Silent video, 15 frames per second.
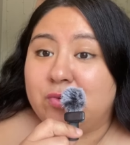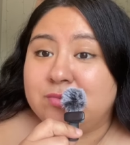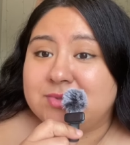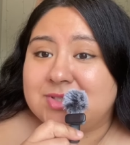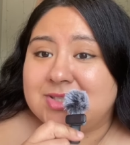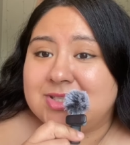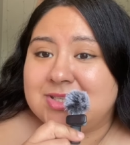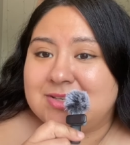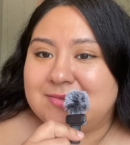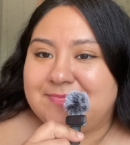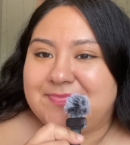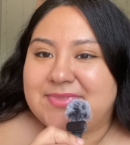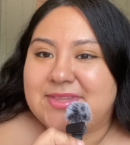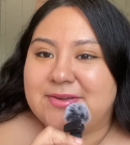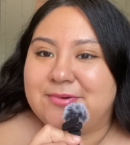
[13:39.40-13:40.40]
oats,
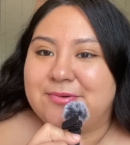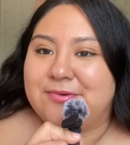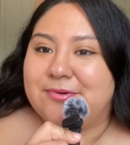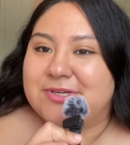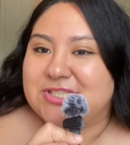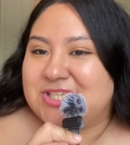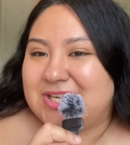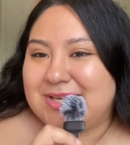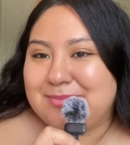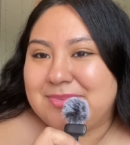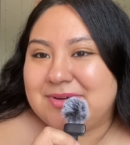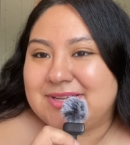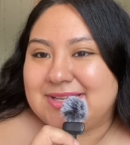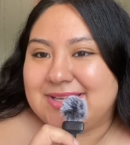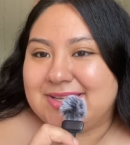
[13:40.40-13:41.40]
or chia
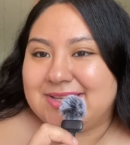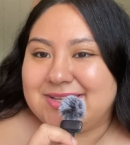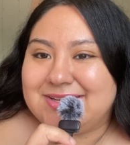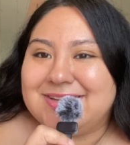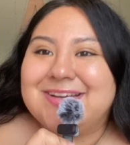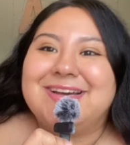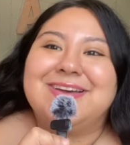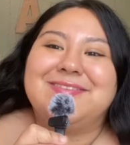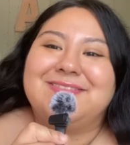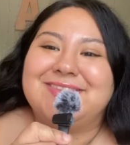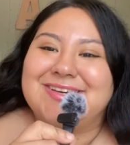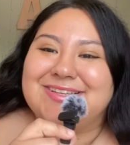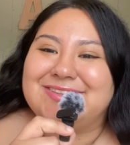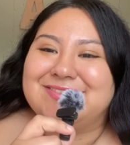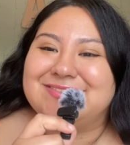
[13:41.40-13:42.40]
pudding. I feel
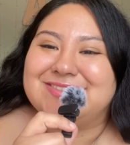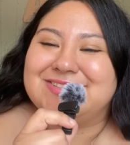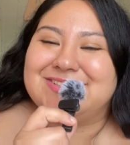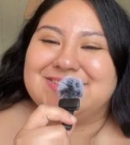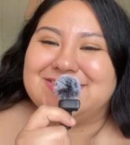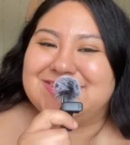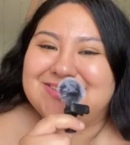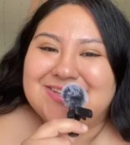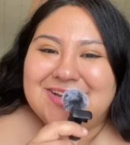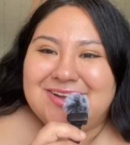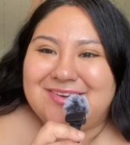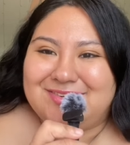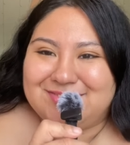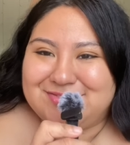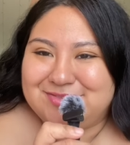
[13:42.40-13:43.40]
like those just
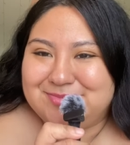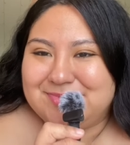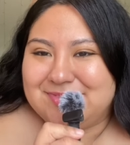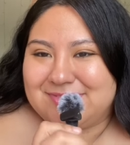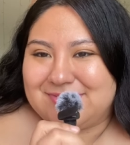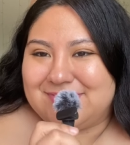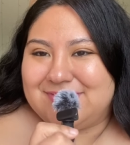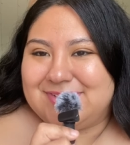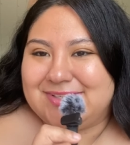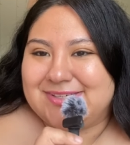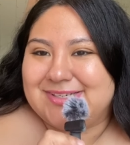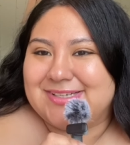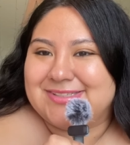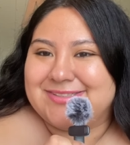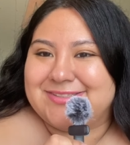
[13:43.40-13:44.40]
are super
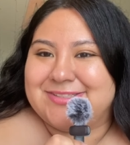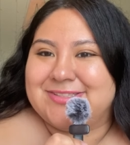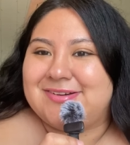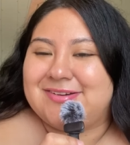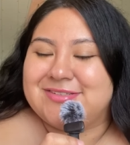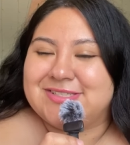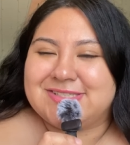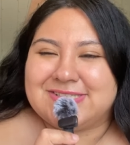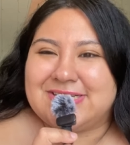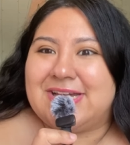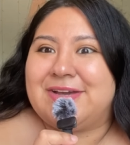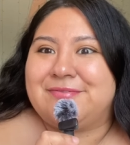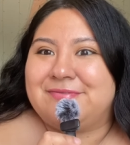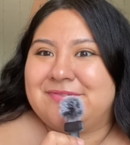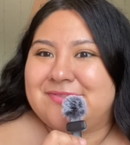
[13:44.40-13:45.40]
girly and just honestly
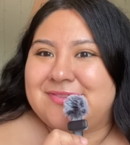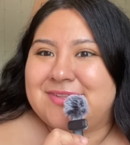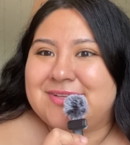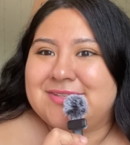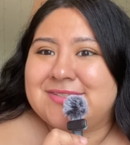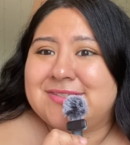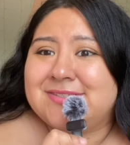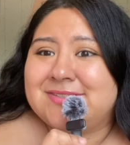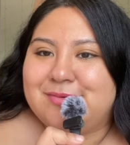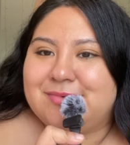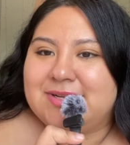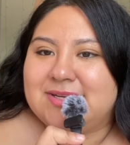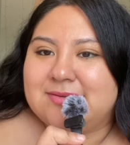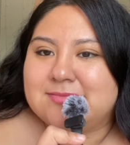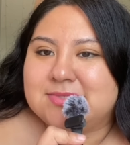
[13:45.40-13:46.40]
effortless when
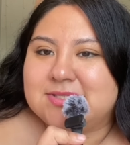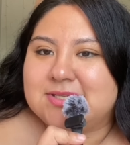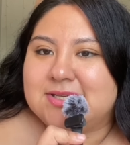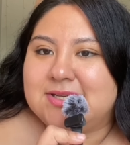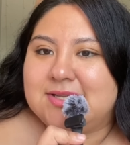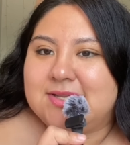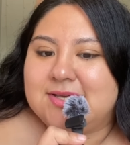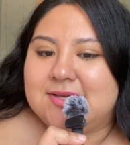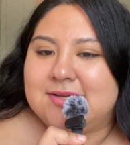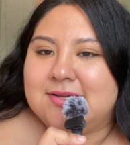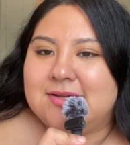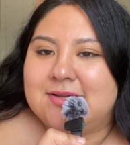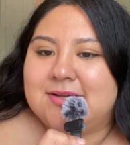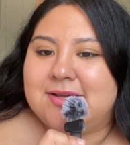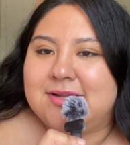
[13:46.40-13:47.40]
it comes to
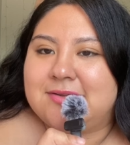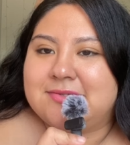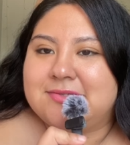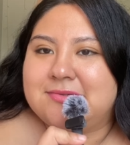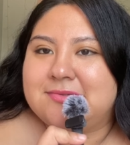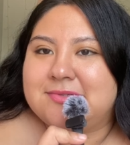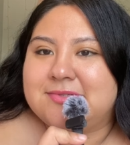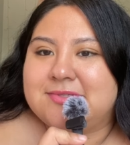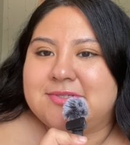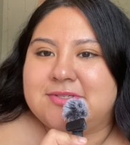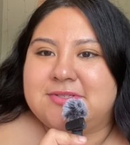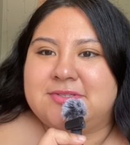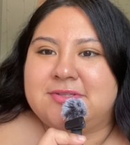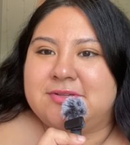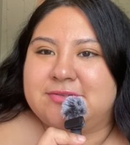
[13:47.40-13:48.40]
eating. And also, those
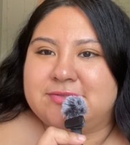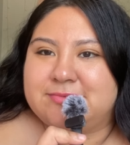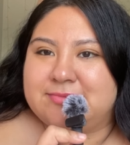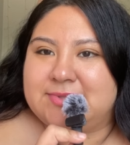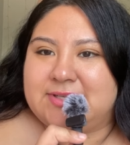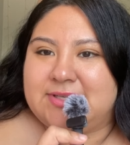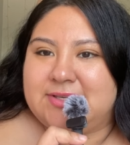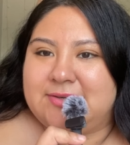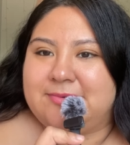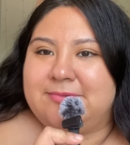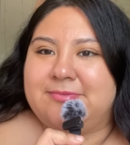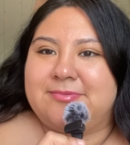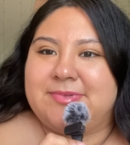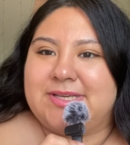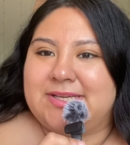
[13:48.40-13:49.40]
just looks really
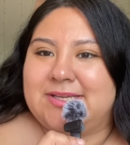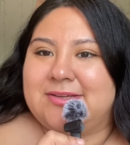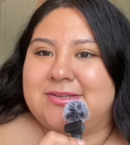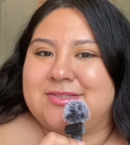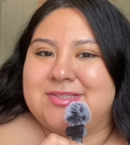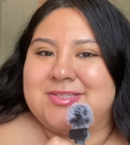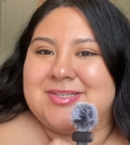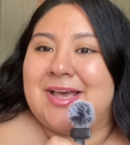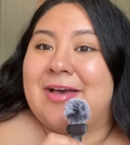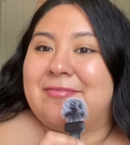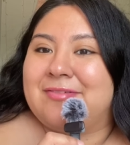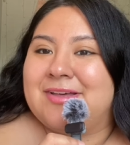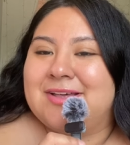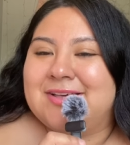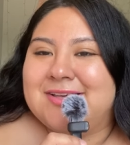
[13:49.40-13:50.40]
cute. Like you just have
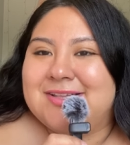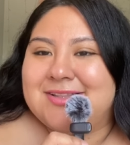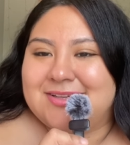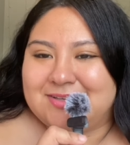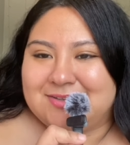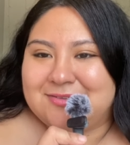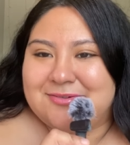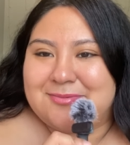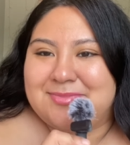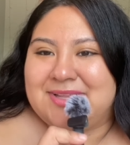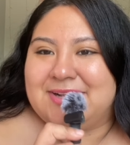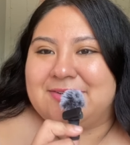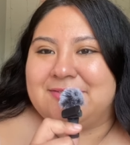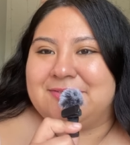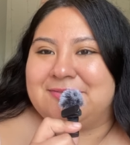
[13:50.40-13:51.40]
like a little
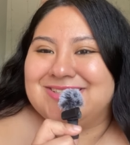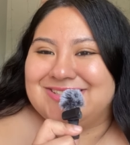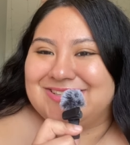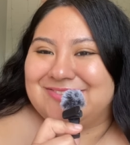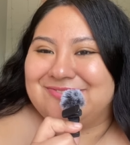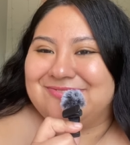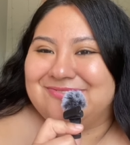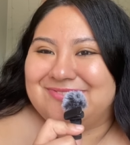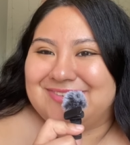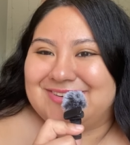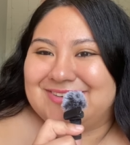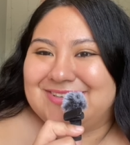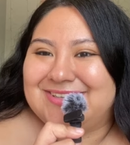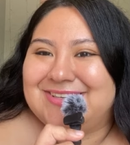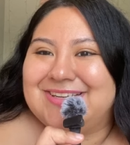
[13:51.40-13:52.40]
platter of decor,
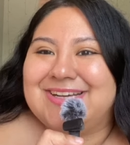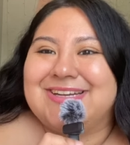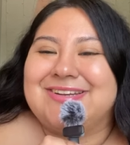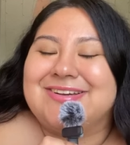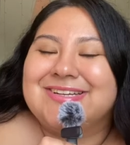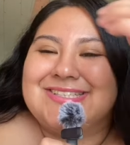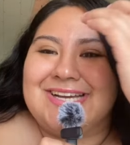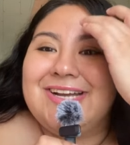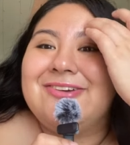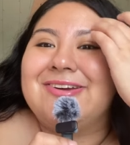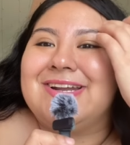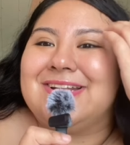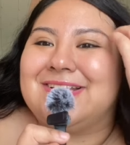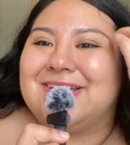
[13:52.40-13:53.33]
and you can decorate